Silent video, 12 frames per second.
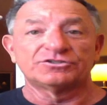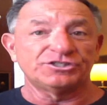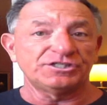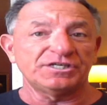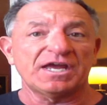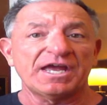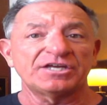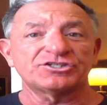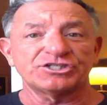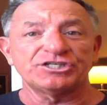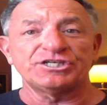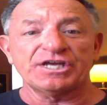
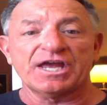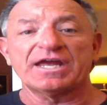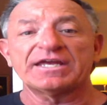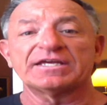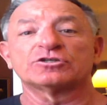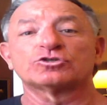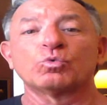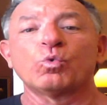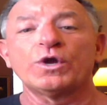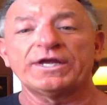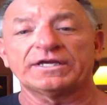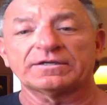DHEA is
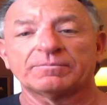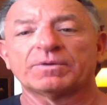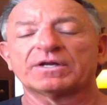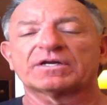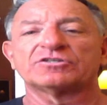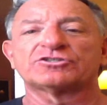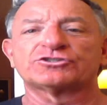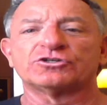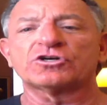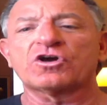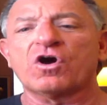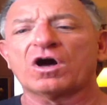weak, but it can
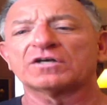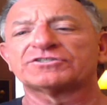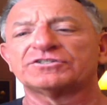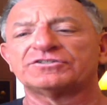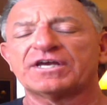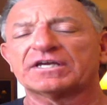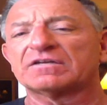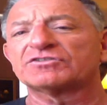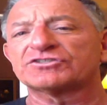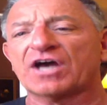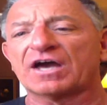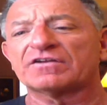still cause the
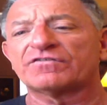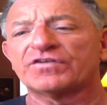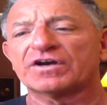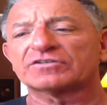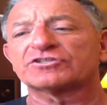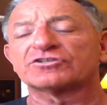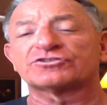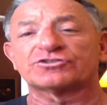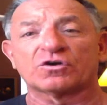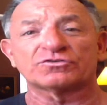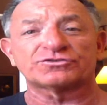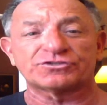negative side effects
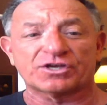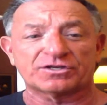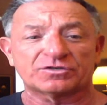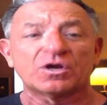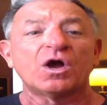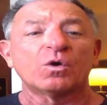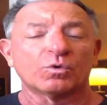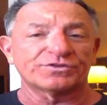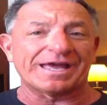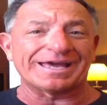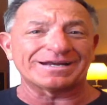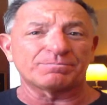associated
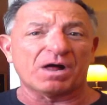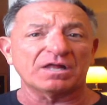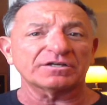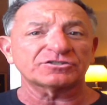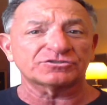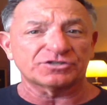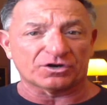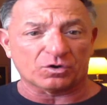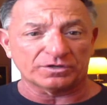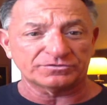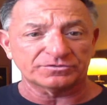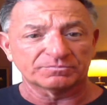with anabolic
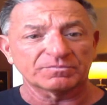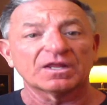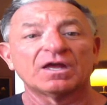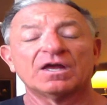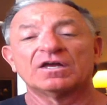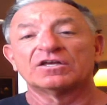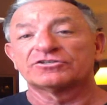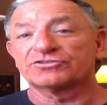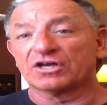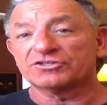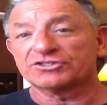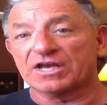steroids,
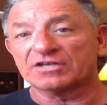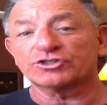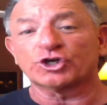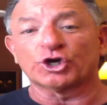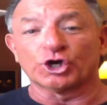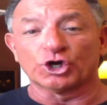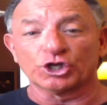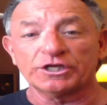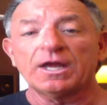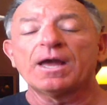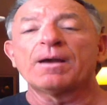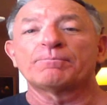such as
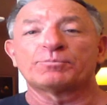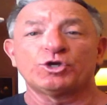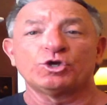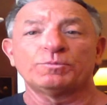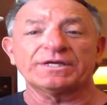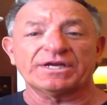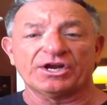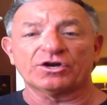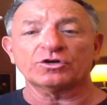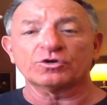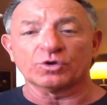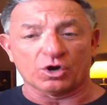early pubic
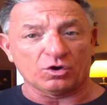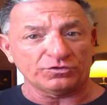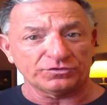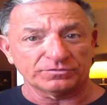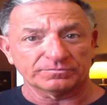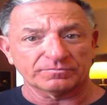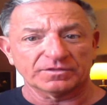hair growth,